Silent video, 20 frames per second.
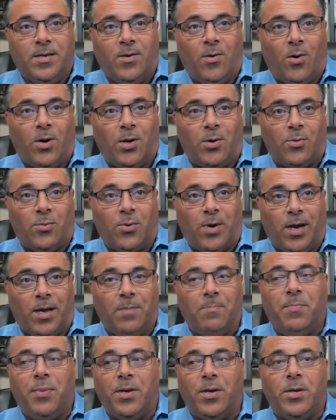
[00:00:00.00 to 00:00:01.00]
on a
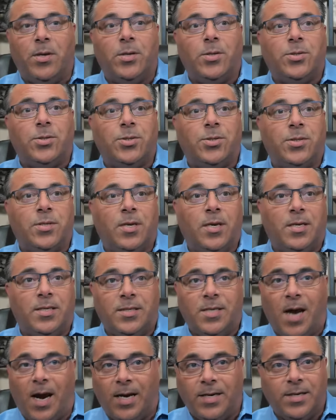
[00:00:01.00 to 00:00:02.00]
rampage
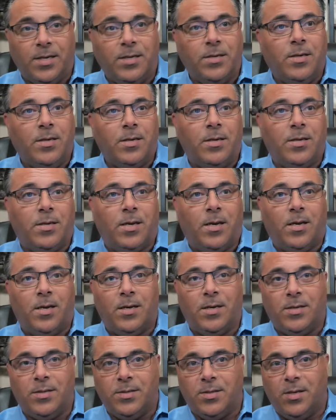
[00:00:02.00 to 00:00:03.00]
indicting
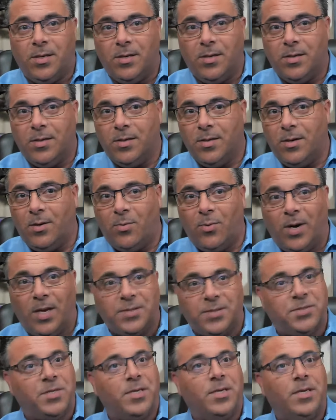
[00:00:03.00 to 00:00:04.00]
and
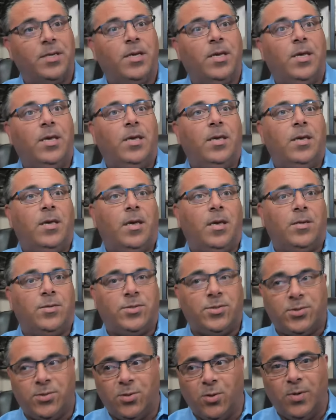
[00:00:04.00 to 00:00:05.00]
arresting and
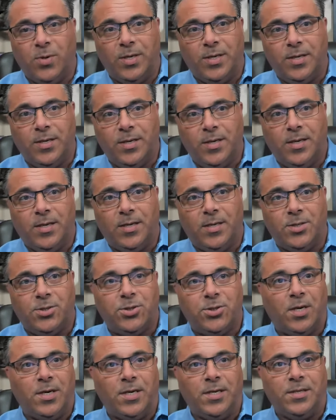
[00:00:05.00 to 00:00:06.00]
suing and
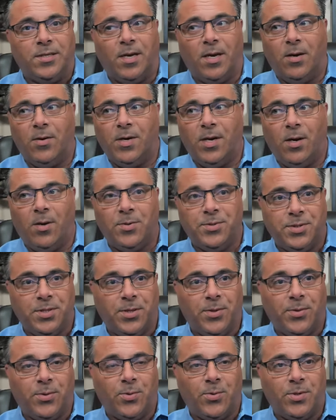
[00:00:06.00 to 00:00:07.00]
shutting down housing
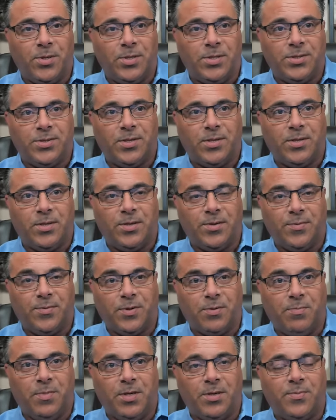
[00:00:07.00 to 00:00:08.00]
authorities that have
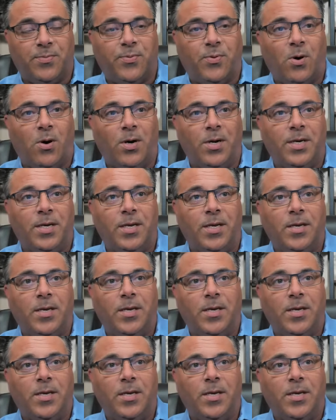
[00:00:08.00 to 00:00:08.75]
committed fraud